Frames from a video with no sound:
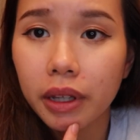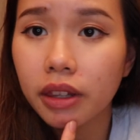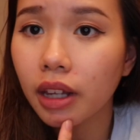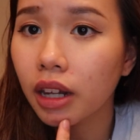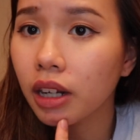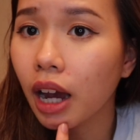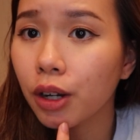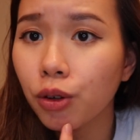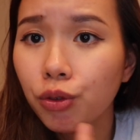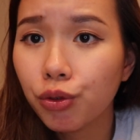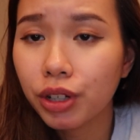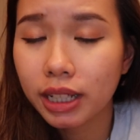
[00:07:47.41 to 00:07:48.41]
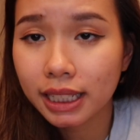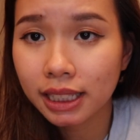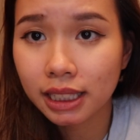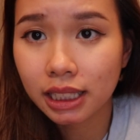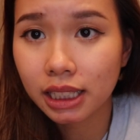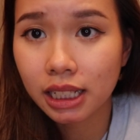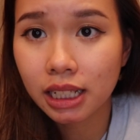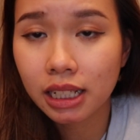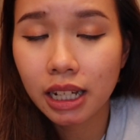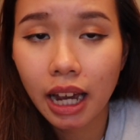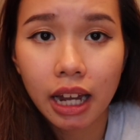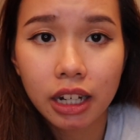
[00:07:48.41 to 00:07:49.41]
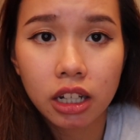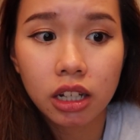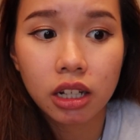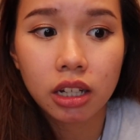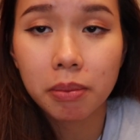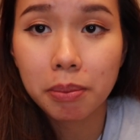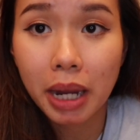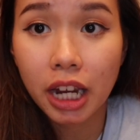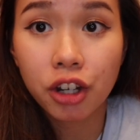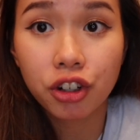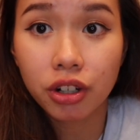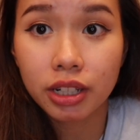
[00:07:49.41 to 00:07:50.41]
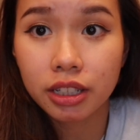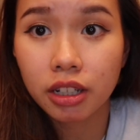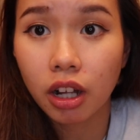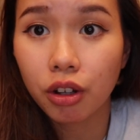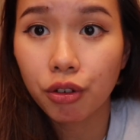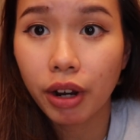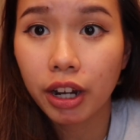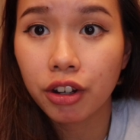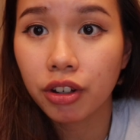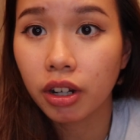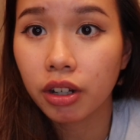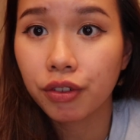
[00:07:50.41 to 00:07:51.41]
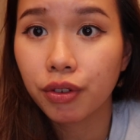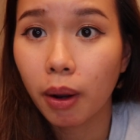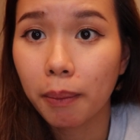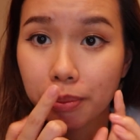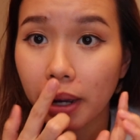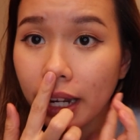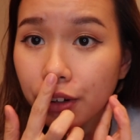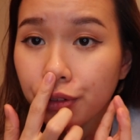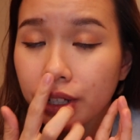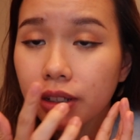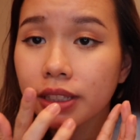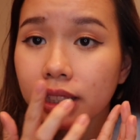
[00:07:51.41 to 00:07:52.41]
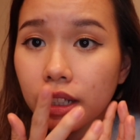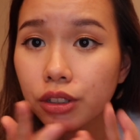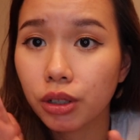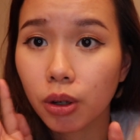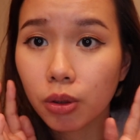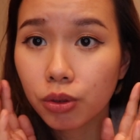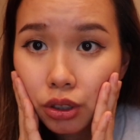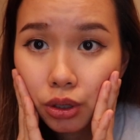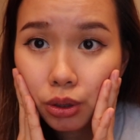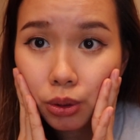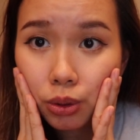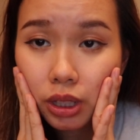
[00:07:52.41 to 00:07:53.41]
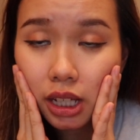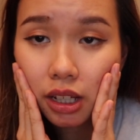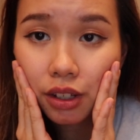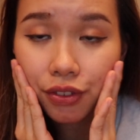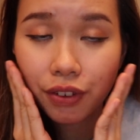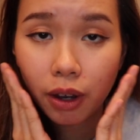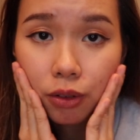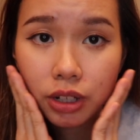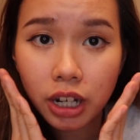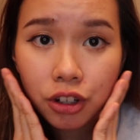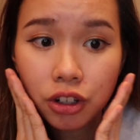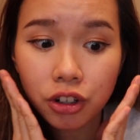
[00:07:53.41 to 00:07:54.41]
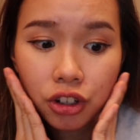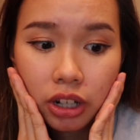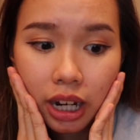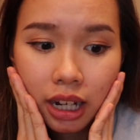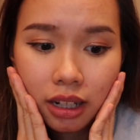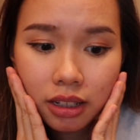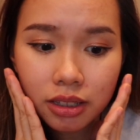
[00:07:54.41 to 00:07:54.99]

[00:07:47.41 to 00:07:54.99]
but then I don't really see any major discoloration from my real skin tone to the foundation shade.